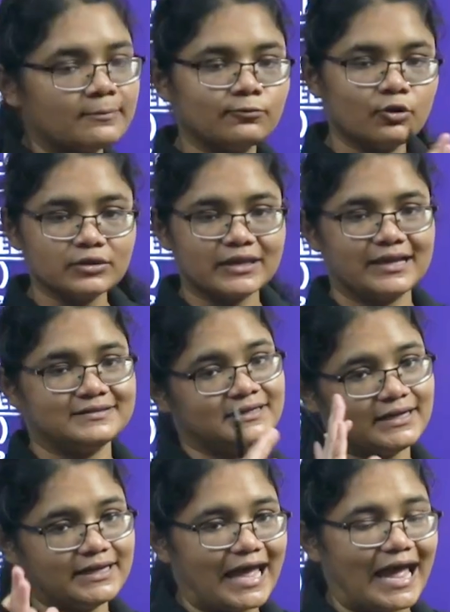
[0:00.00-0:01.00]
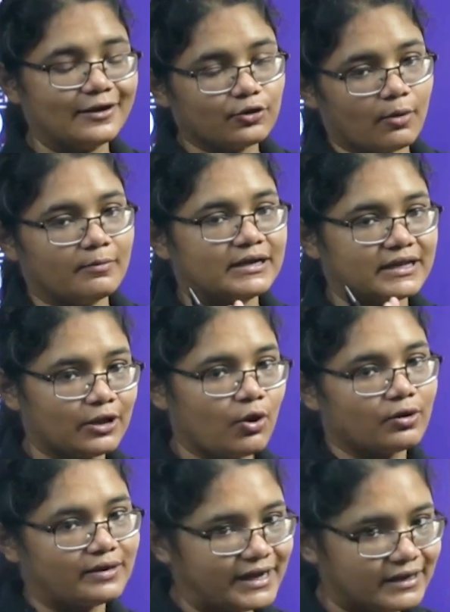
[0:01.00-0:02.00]
both KCET and COMEDK
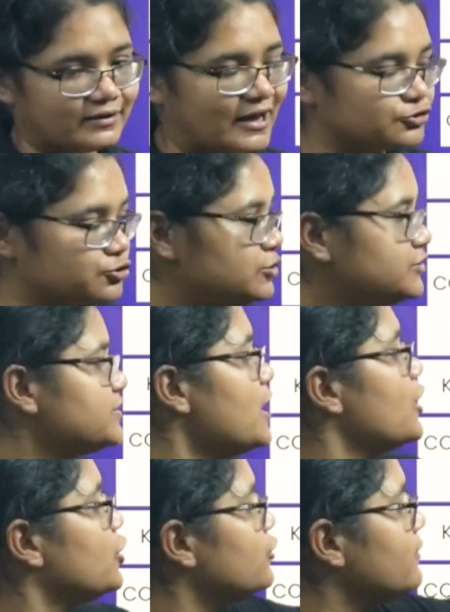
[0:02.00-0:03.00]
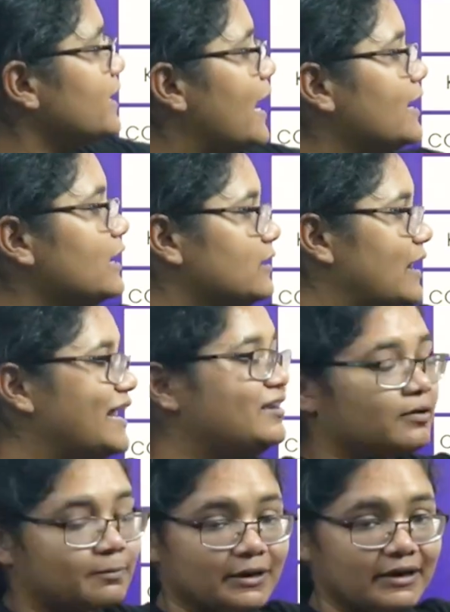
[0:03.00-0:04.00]
online crash course, you will get at
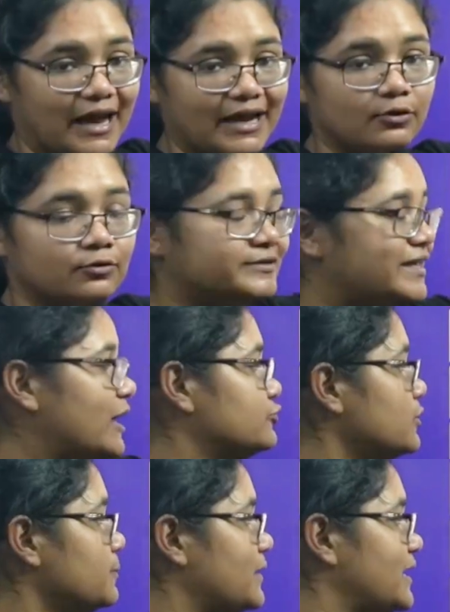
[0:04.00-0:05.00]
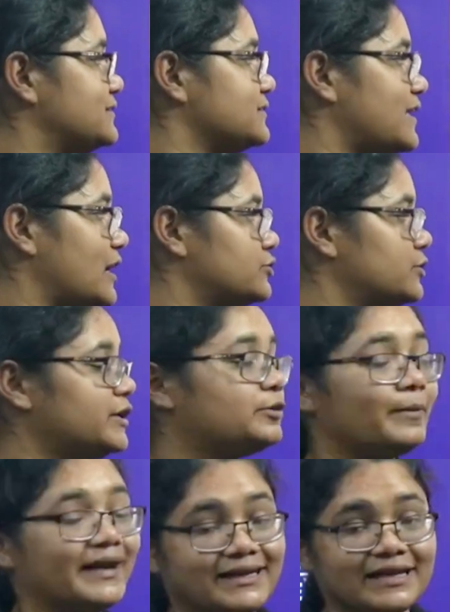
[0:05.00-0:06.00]
9999, whose actual price is actually
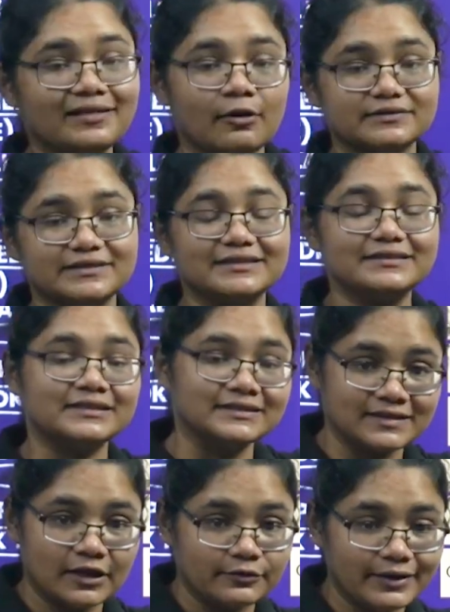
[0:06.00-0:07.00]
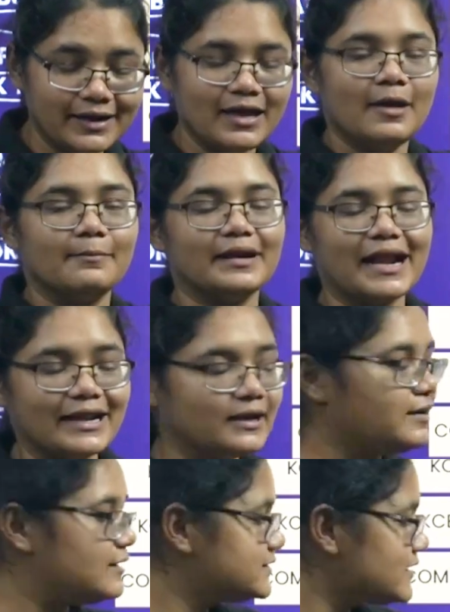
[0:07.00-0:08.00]
20,600. But at
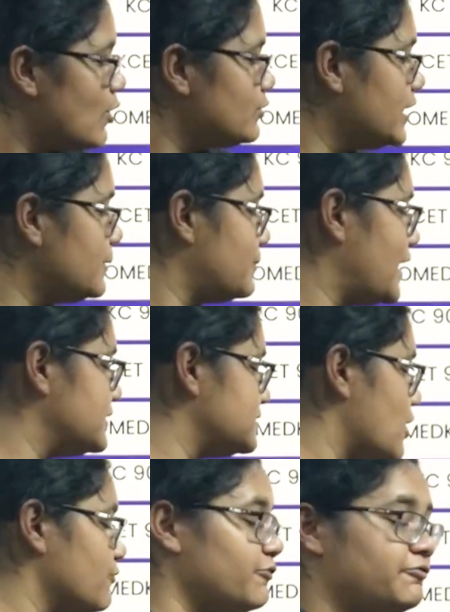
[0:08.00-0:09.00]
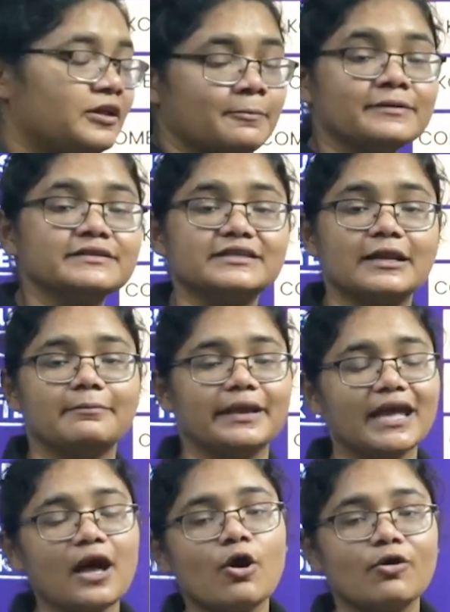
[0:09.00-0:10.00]
a discounted price now, 50%
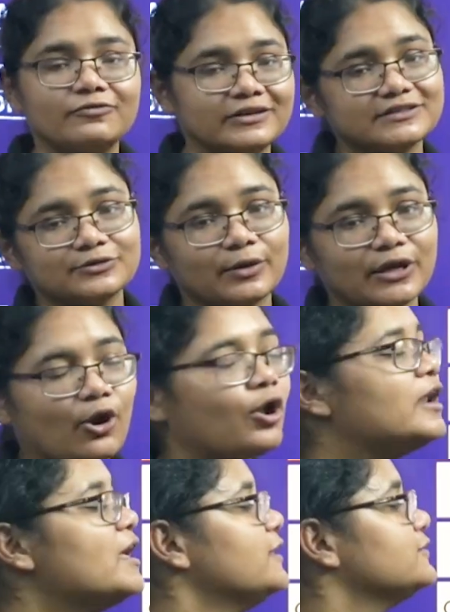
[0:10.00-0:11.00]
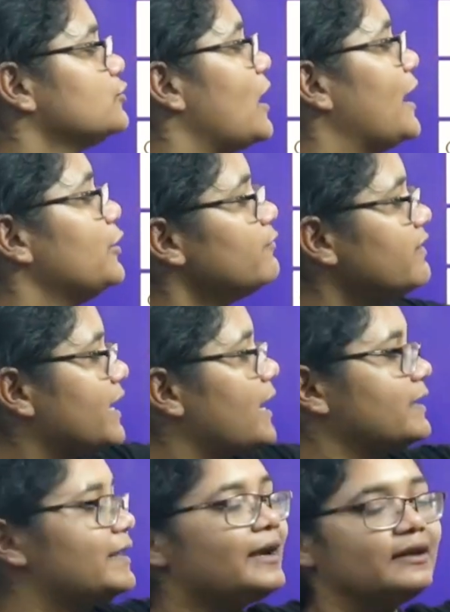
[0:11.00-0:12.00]
mega offer is going on. So you will get
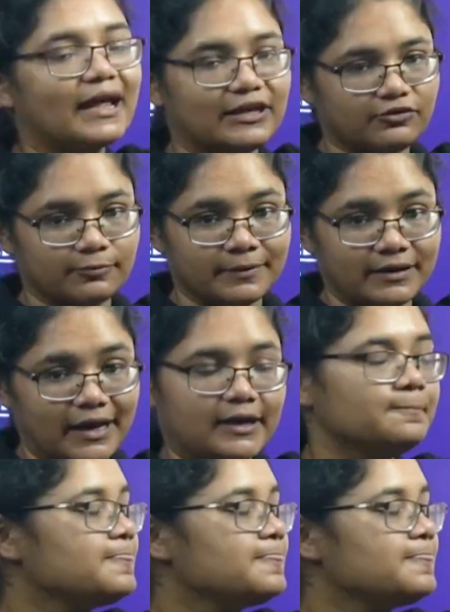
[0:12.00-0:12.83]
it at 9999.